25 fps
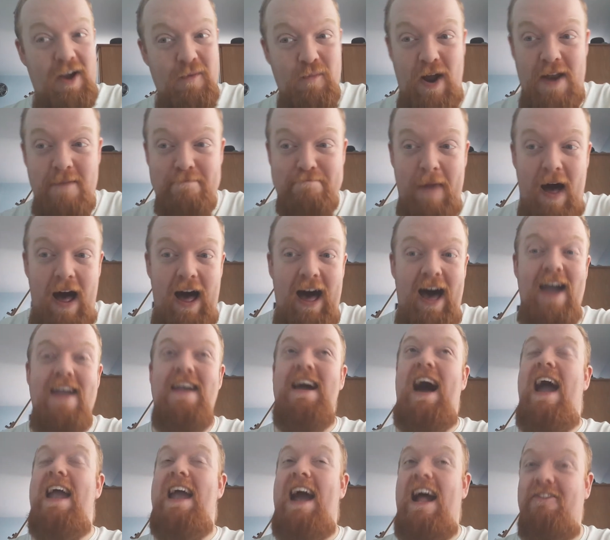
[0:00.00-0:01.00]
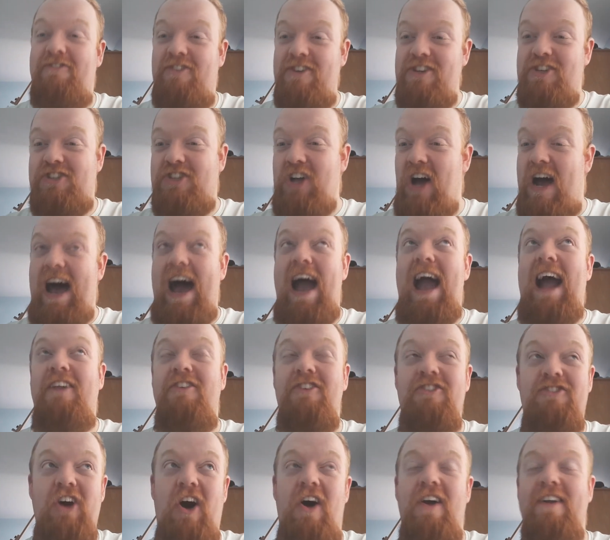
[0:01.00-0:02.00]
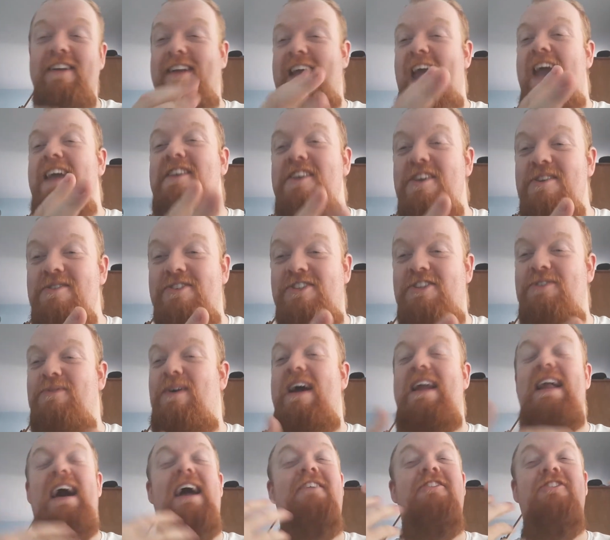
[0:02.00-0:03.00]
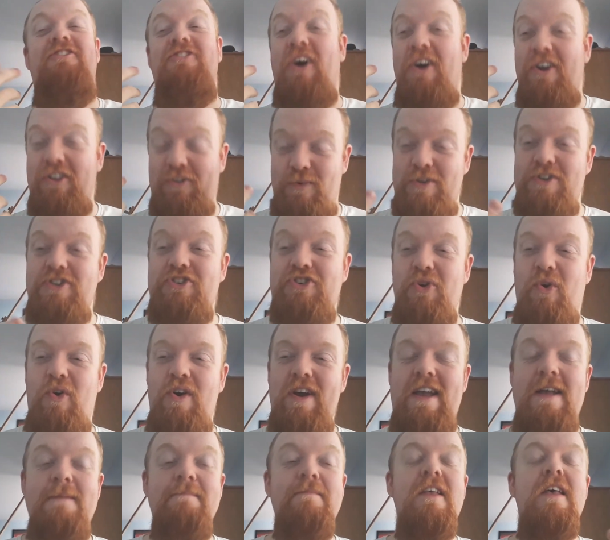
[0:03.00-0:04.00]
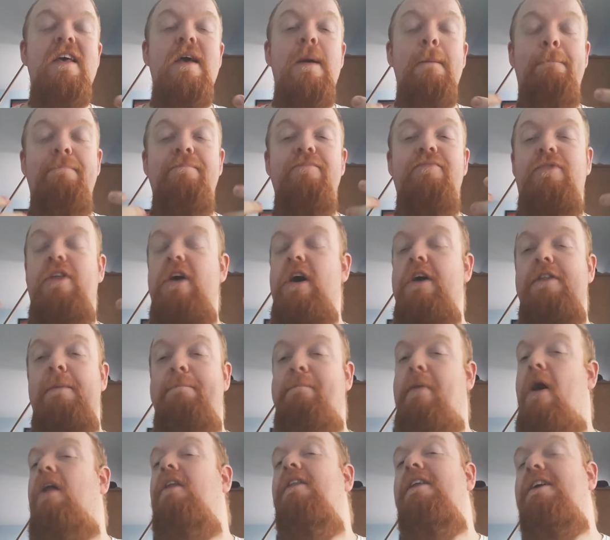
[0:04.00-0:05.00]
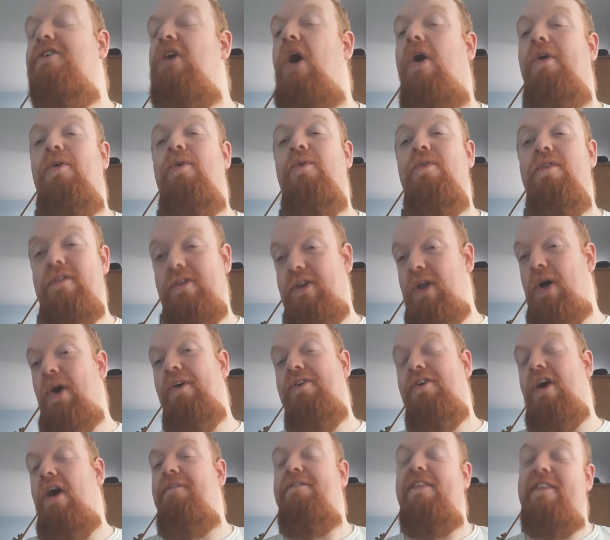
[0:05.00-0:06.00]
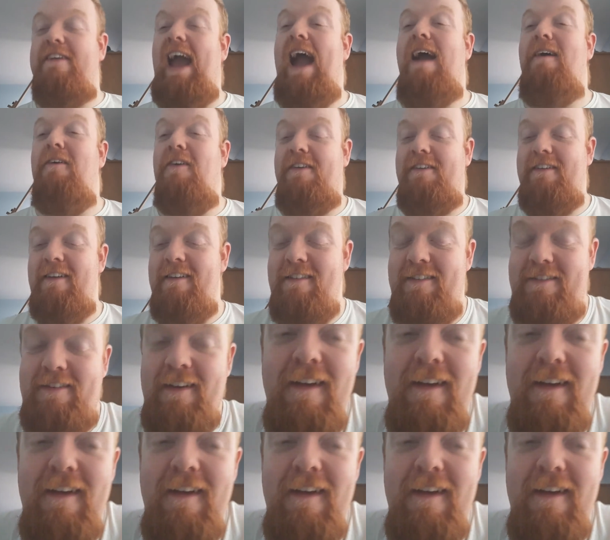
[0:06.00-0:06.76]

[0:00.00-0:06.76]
went by, I actually started to get used to it, and I actually started to enjoy the polygonal look of the characters,